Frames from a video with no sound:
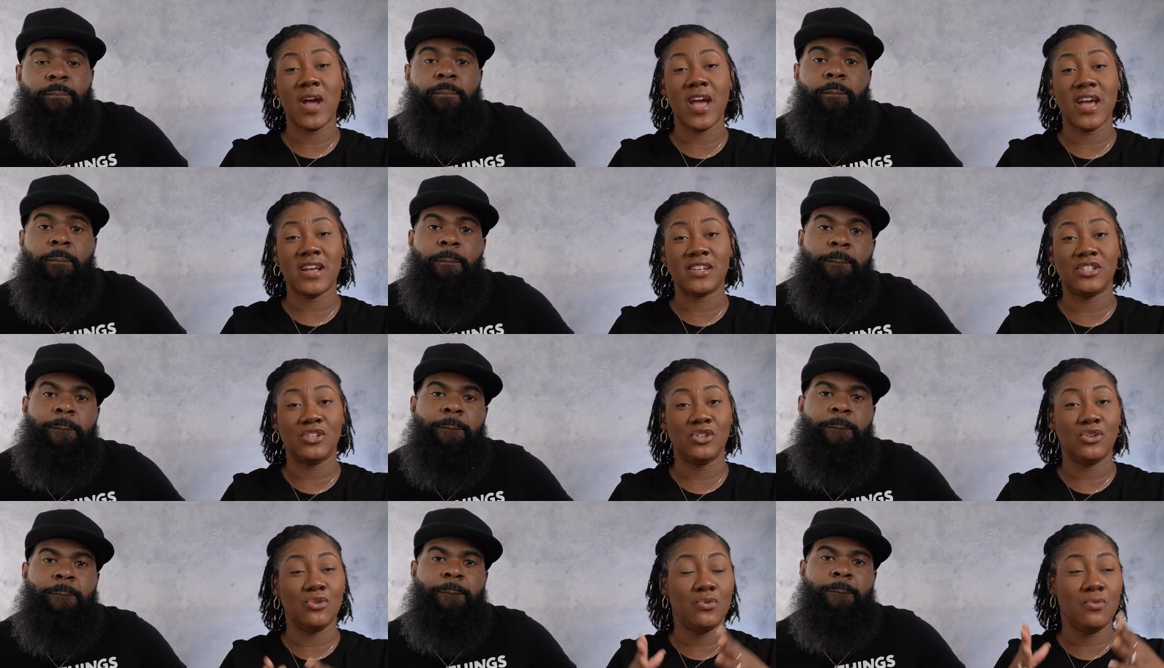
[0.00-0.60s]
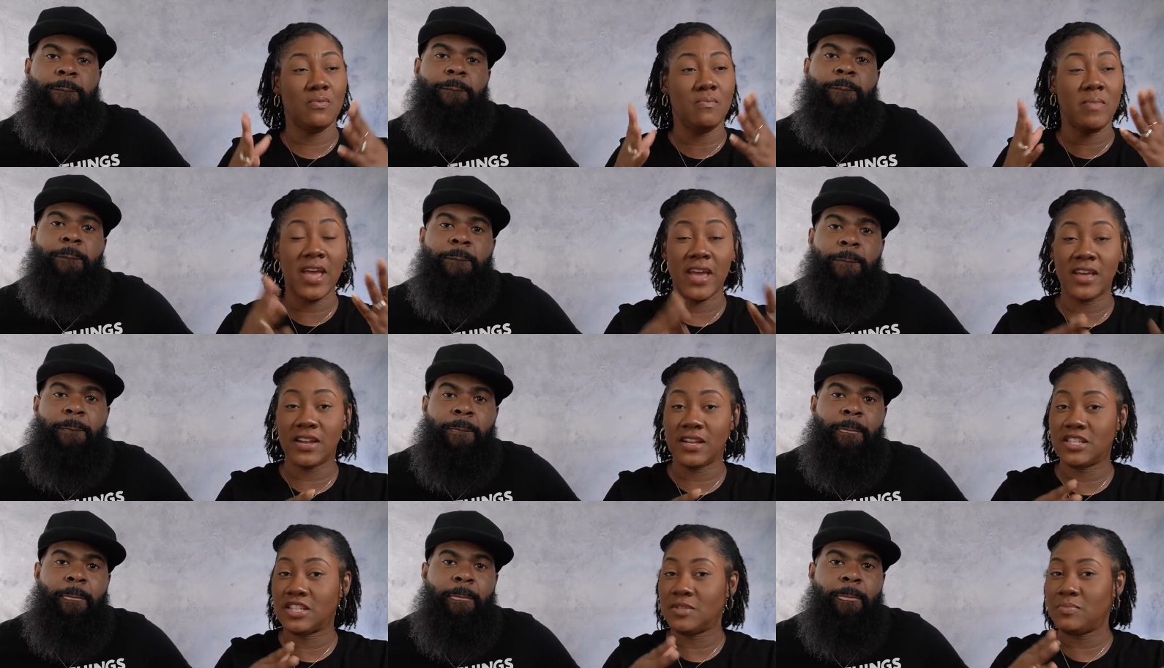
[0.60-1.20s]
Speaker 1: has new
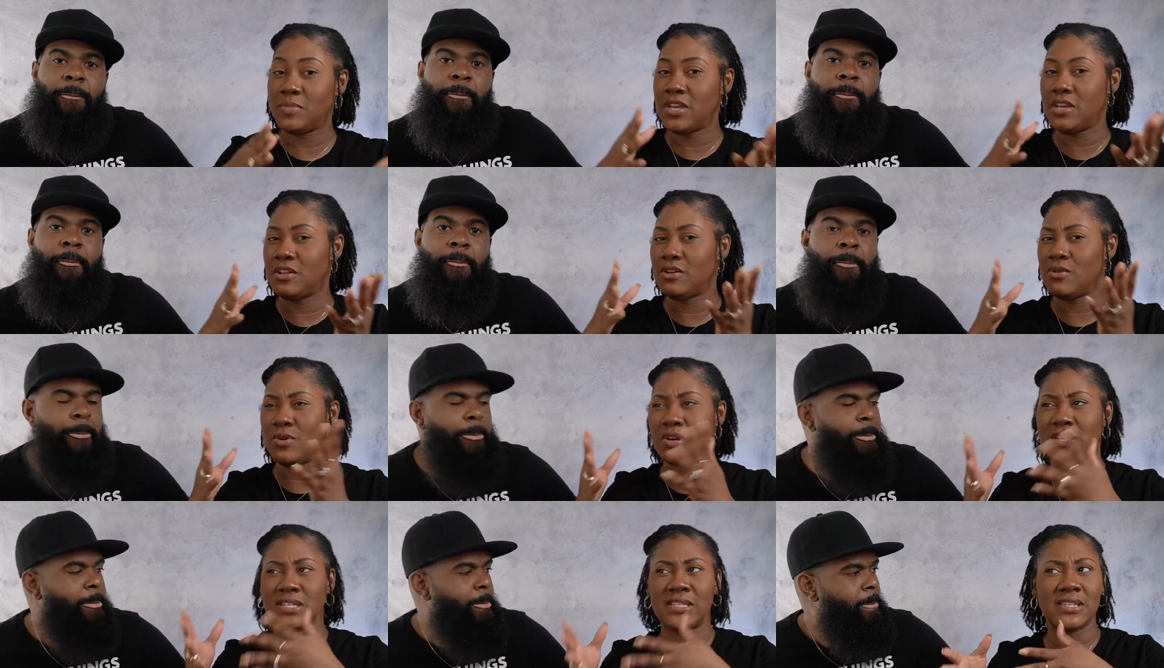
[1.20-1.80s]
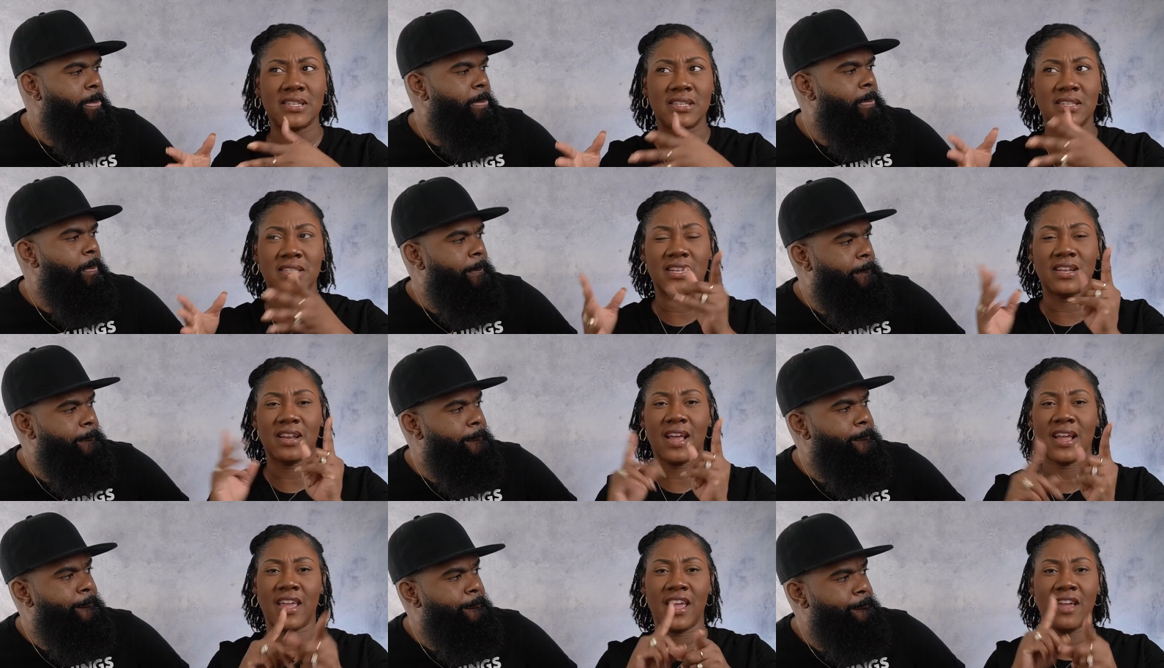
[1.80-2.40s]
management or
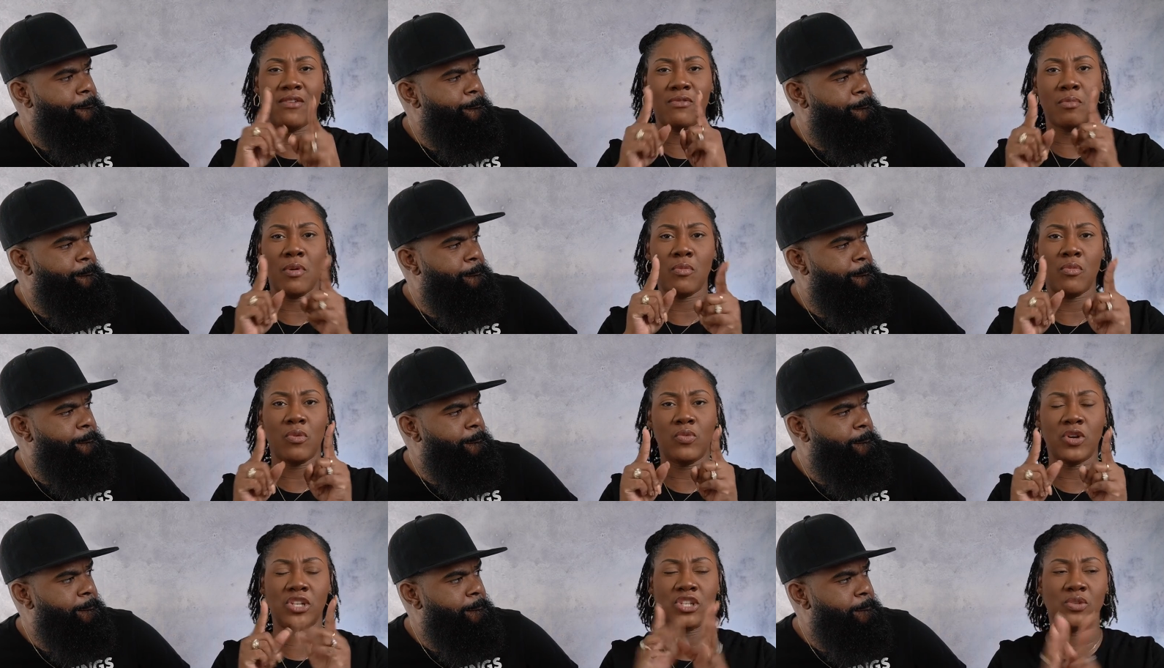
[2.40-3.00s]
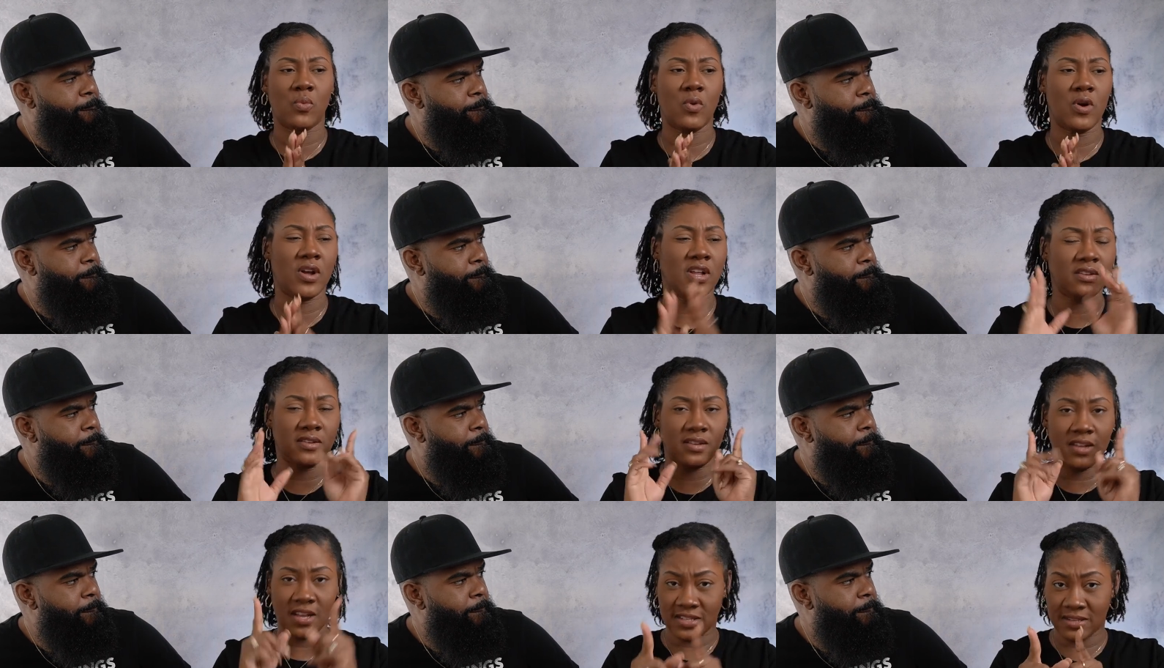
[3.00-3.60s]
assistant. I can't remember which
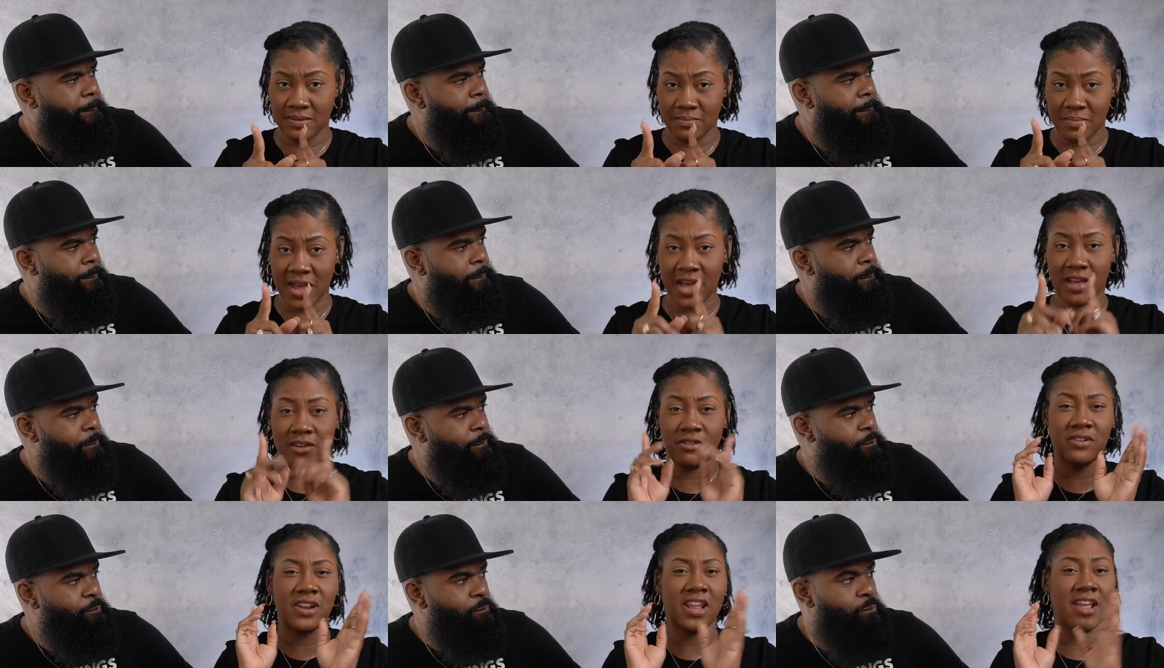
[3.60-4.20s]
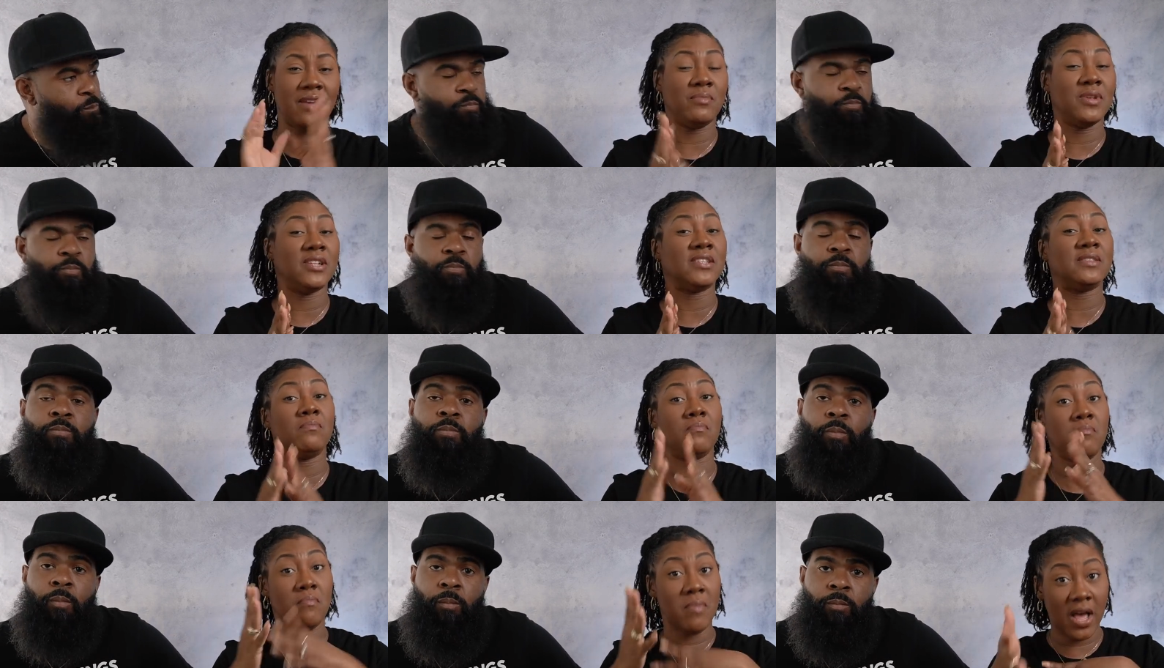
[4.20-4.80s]
one. Doesn't matter. name
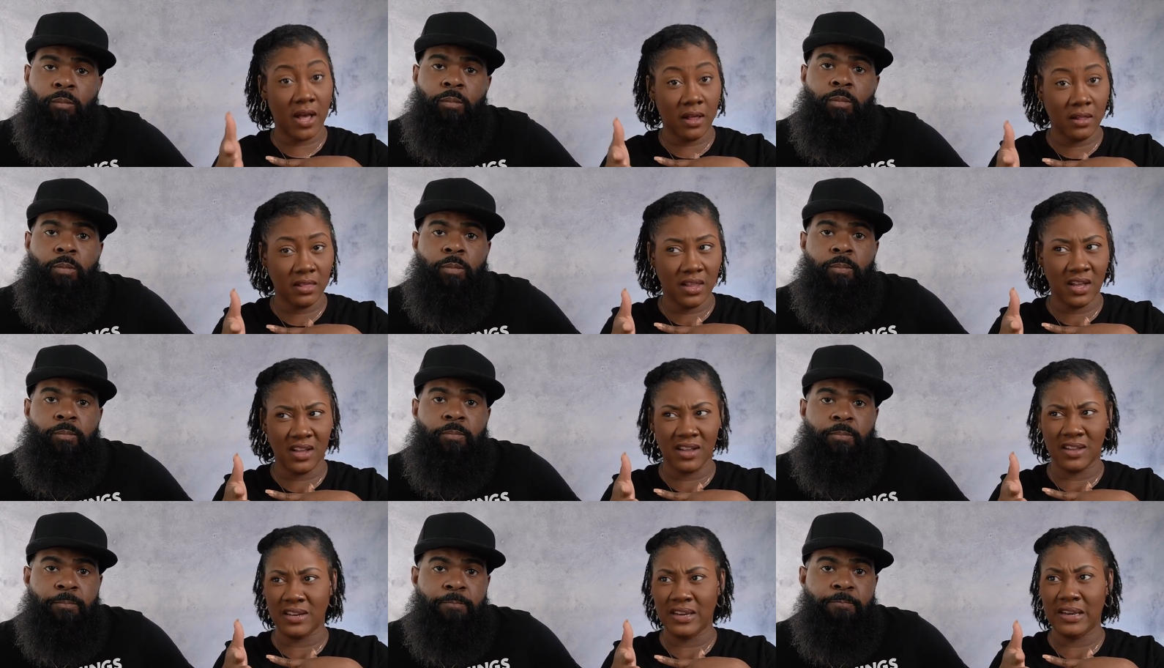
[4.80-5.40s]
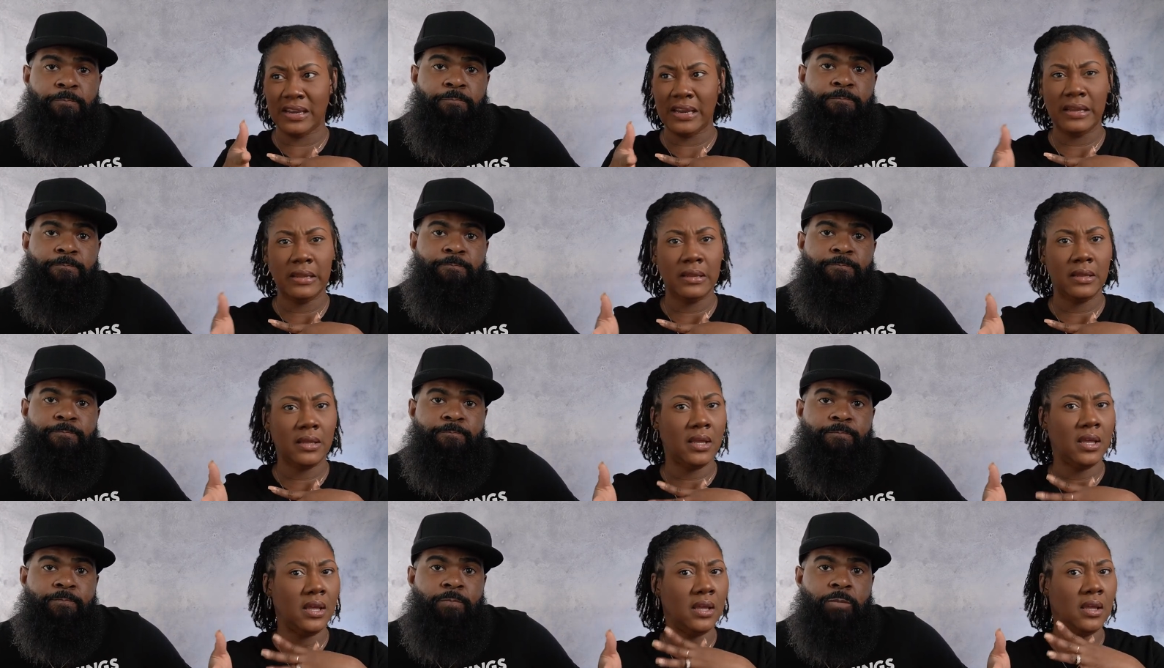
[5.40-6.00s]
is
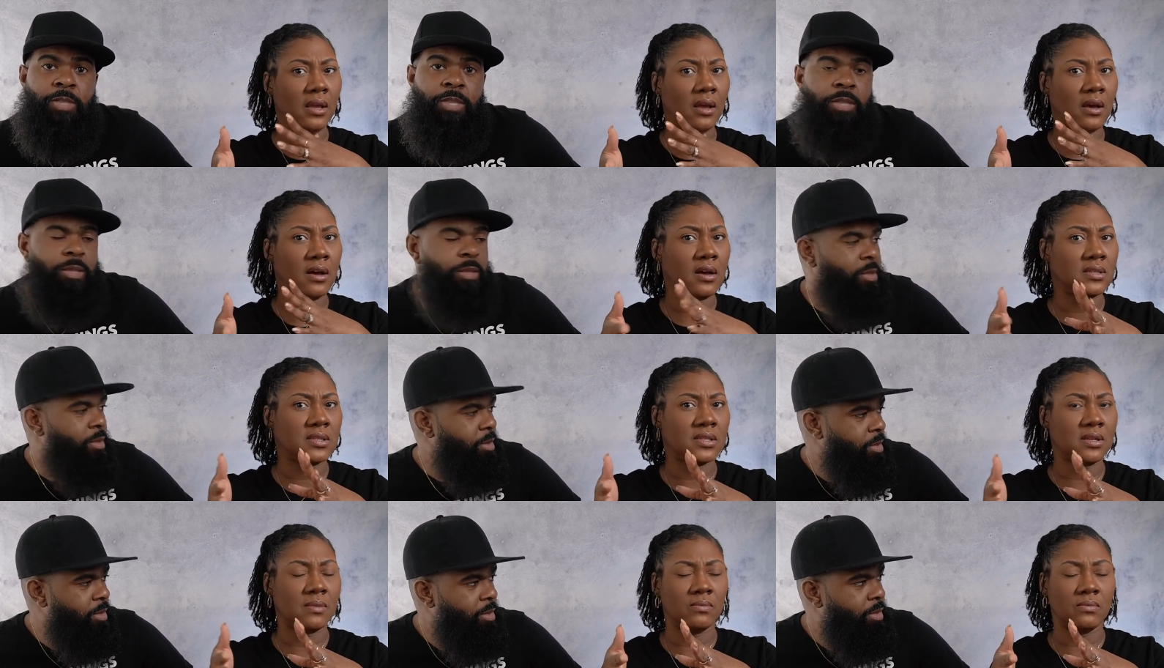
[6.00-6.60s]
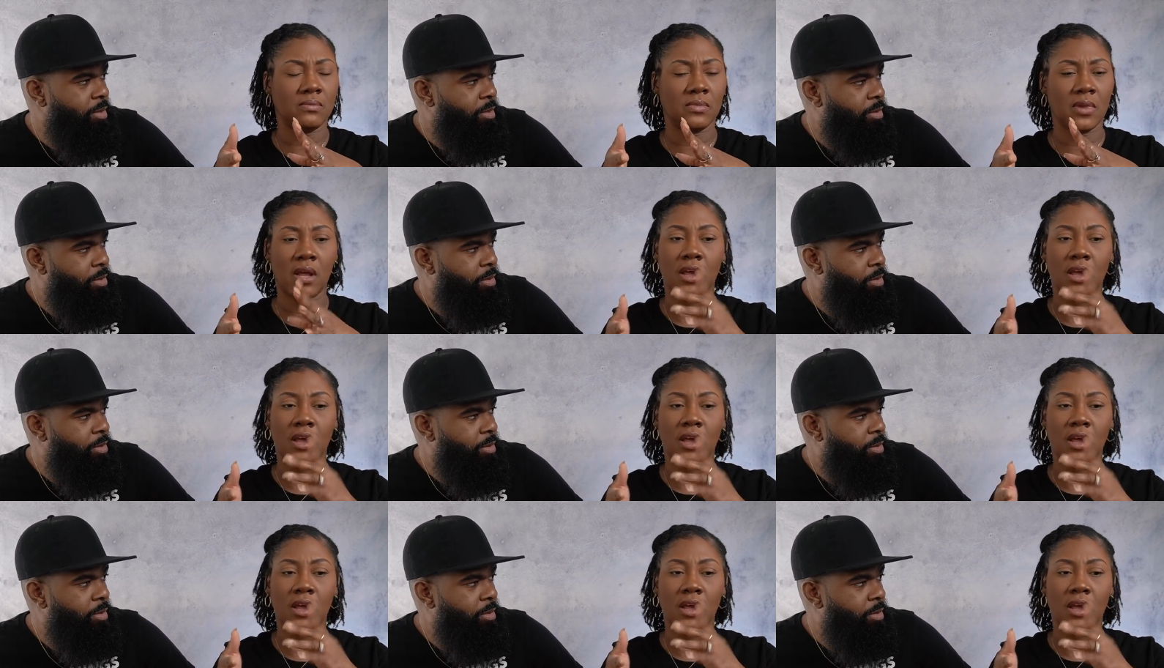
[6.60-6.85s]
Melanikia. Something.